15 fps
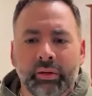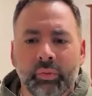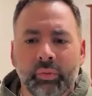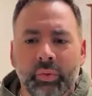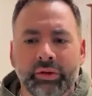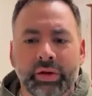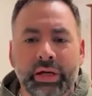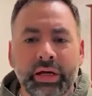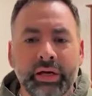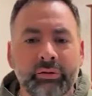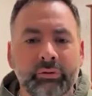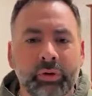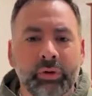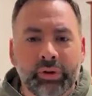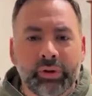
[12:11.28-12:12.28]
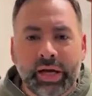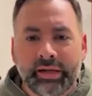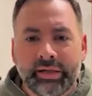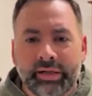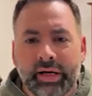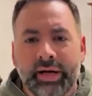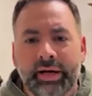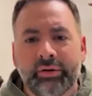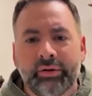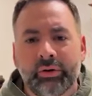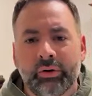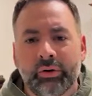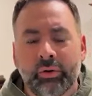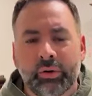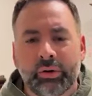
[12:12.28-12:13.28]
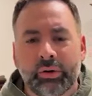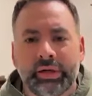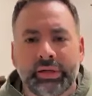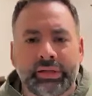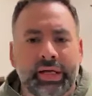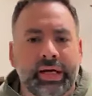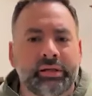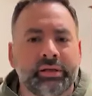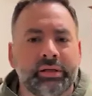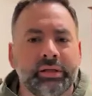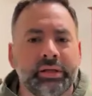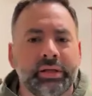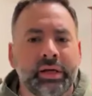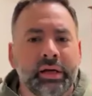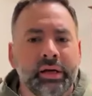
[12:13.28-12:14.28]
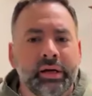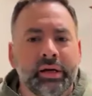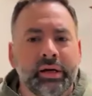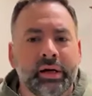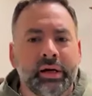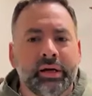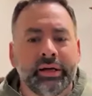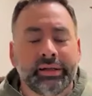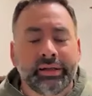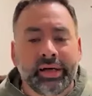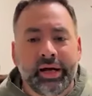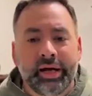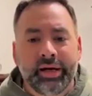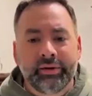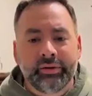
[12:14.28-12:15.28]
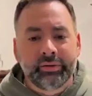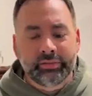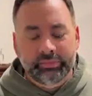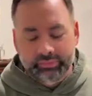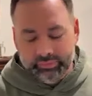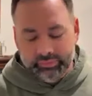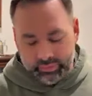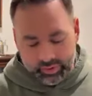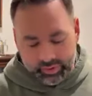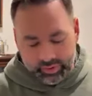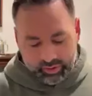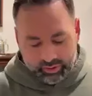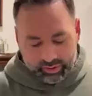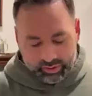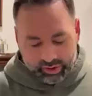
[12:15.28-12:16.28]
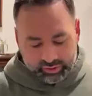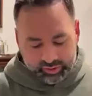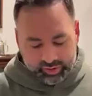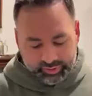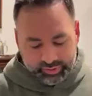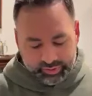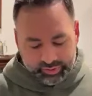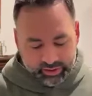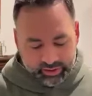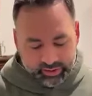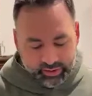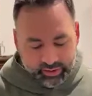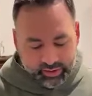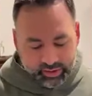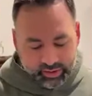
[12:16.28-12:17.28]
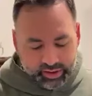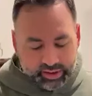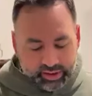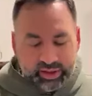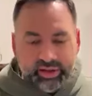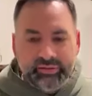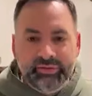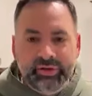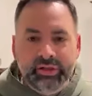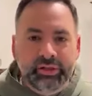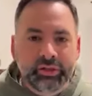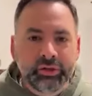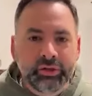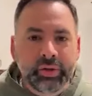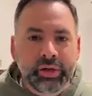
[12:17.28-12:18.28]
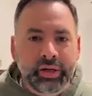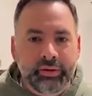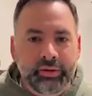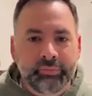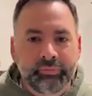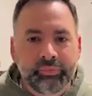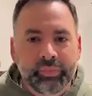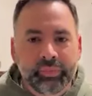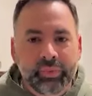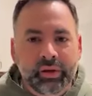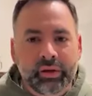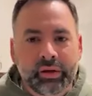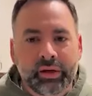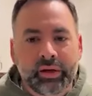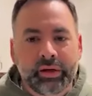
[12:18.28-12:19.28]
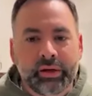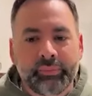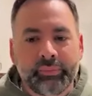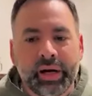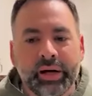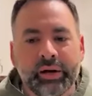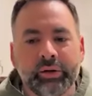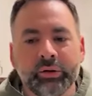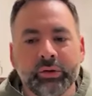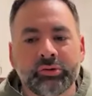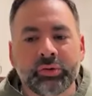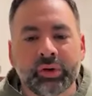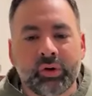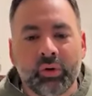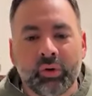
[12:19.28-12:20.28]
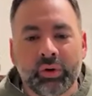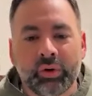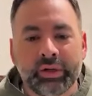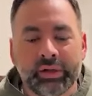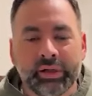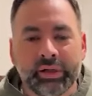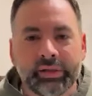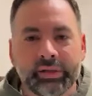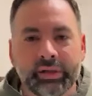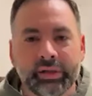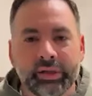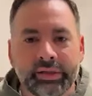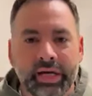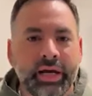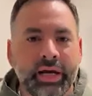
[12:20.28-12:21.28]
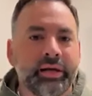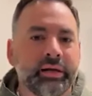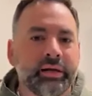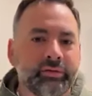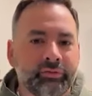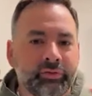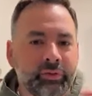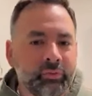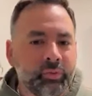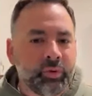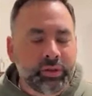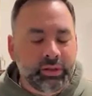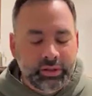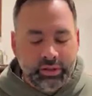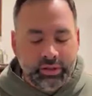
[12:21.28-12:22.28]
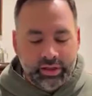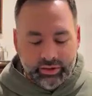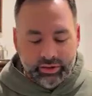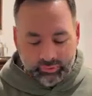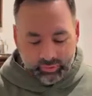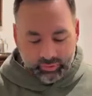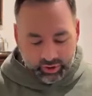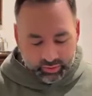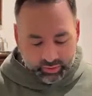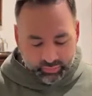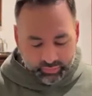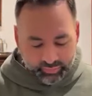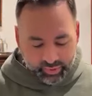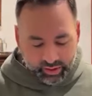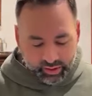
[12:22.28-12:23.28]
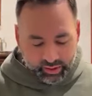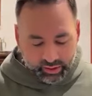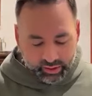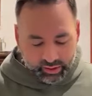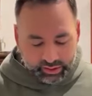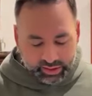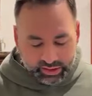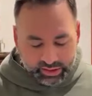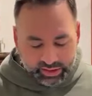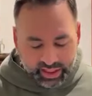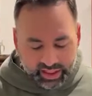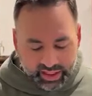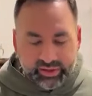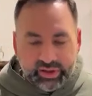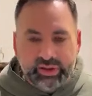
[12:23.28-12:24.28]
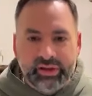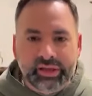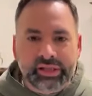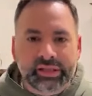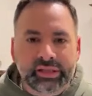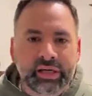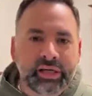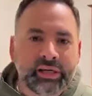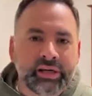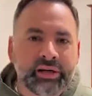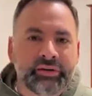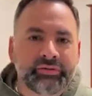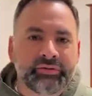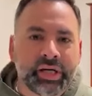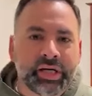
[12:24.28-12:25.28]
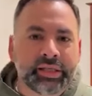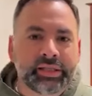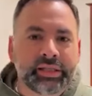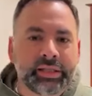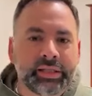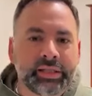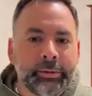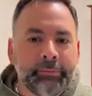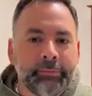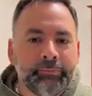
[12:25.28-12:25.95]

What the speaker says: Whether he wrote that title or it's actually a title description given to him by who's recording this and taken from what he wrote. It says, David, the son of Jesse.